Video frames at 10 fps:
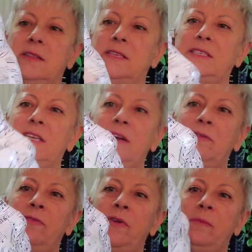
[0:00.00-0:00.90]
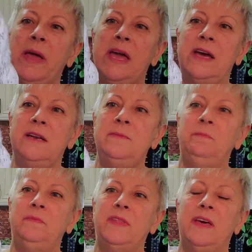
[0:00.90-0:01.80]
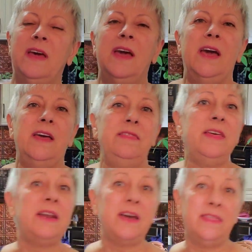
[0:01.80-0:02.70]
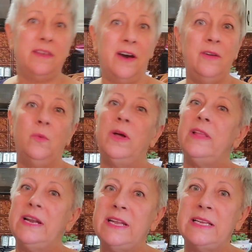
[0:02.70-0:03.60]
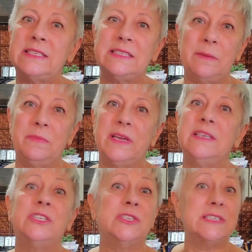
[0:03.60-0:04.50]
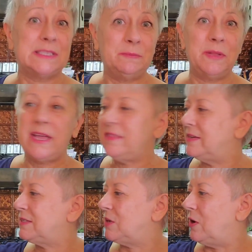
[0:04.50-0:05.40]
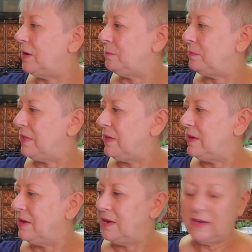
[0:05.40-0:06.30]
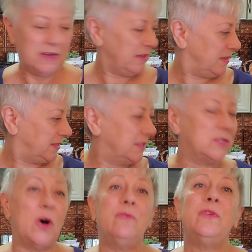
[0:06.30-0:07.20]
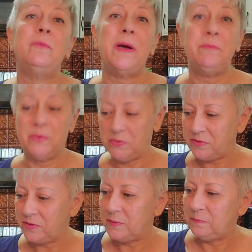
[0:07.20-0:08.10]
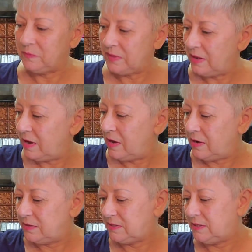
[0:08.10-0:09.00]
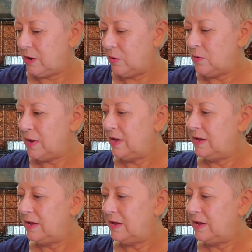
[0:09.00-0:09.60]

the styrofoam head. And then I thought, well, I need something to display this on. And this is all from my booth. So